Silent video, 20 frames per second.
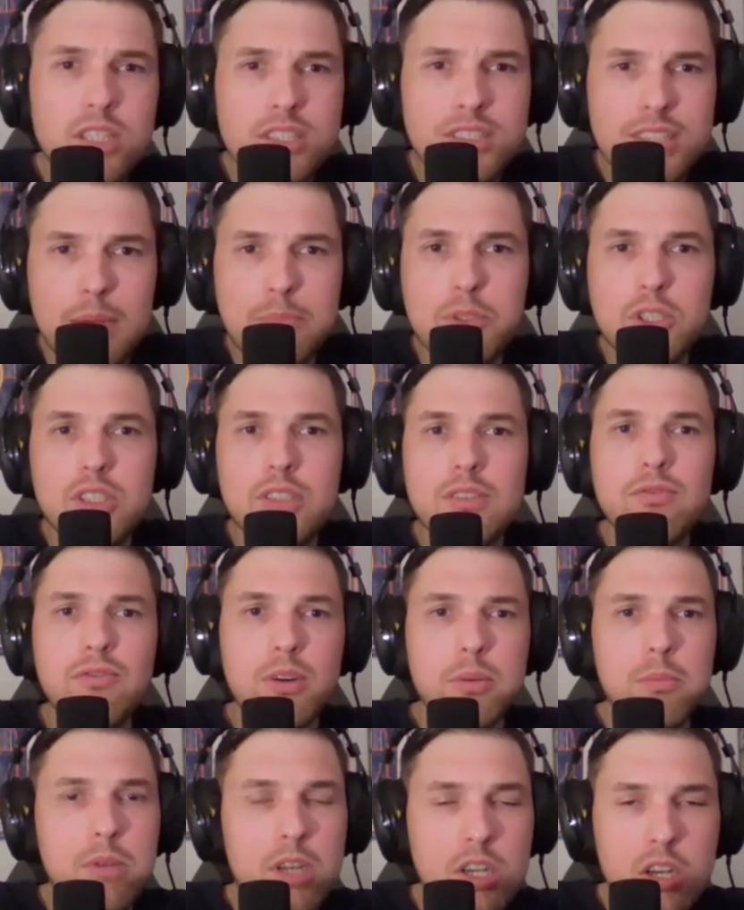exception
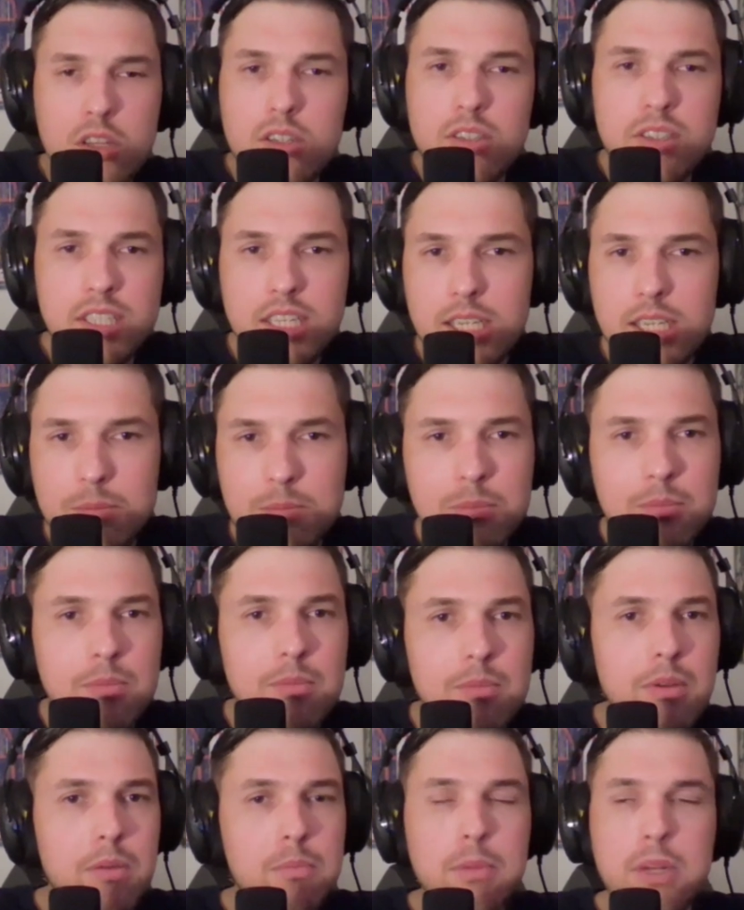from another team.
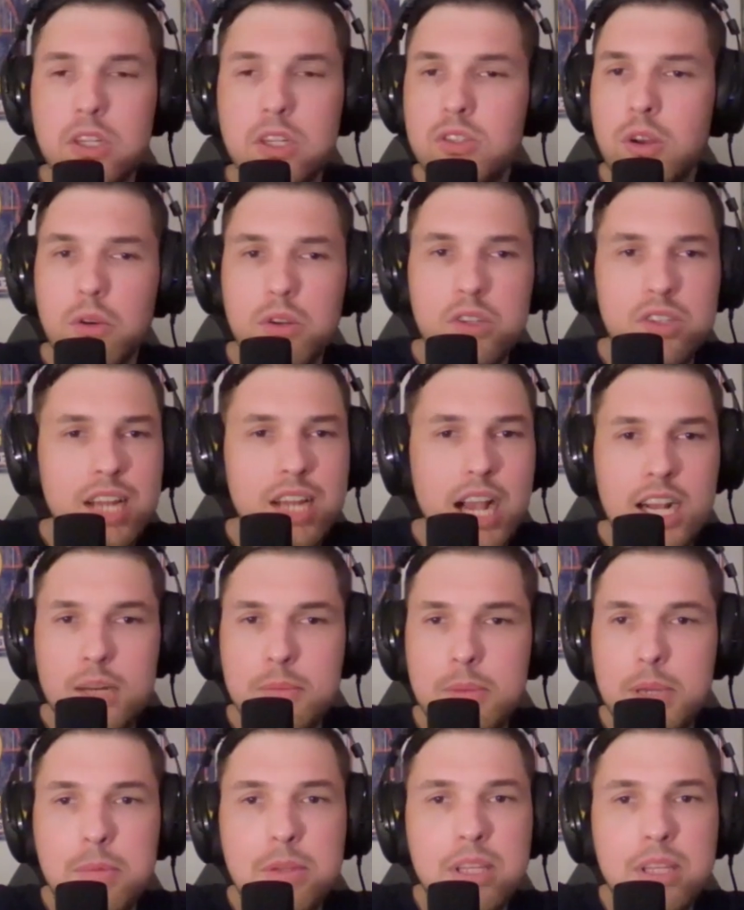Minnesota's not going to
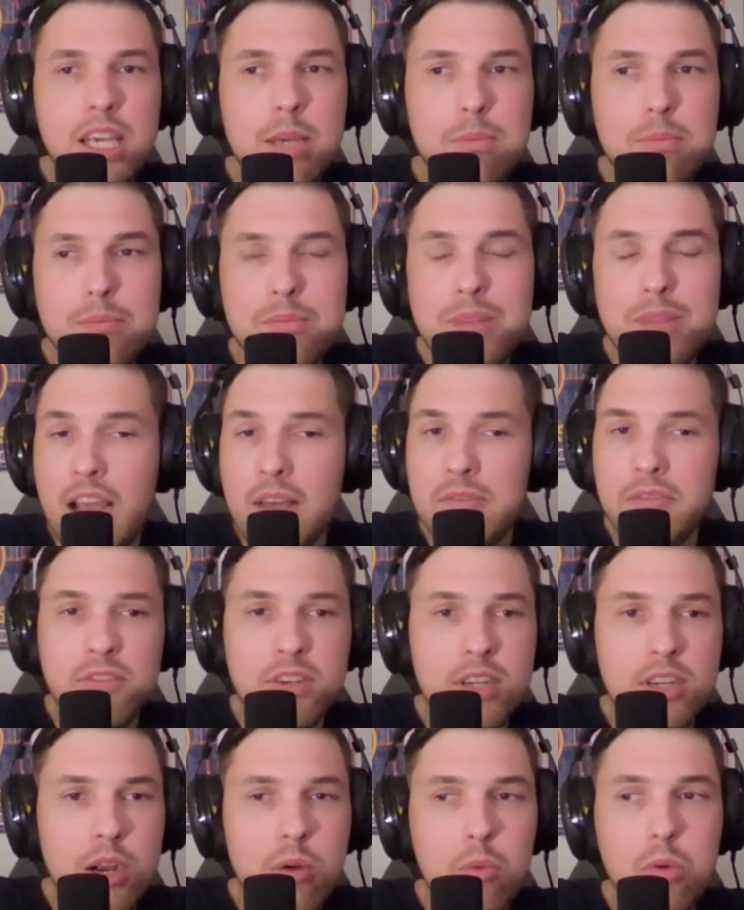be able to keep him. They have to
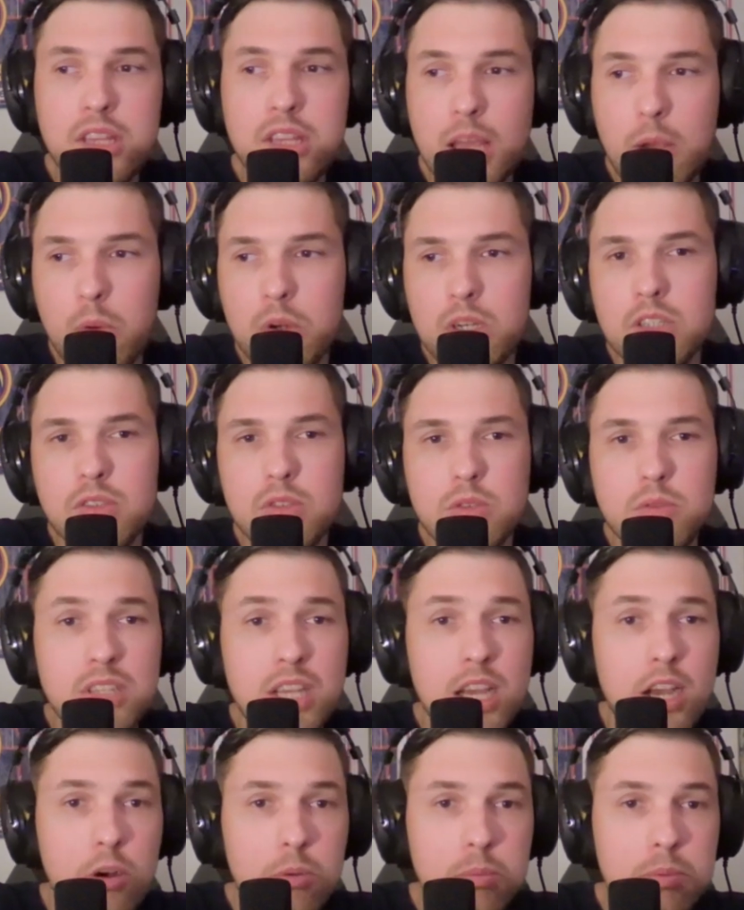figure out what they want to do
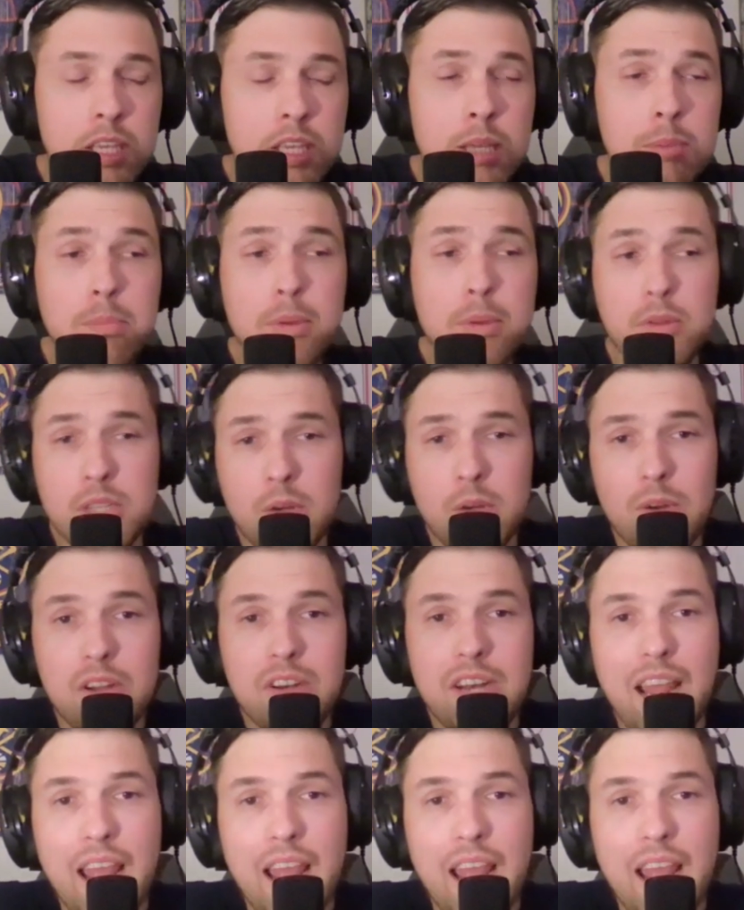to help keep building around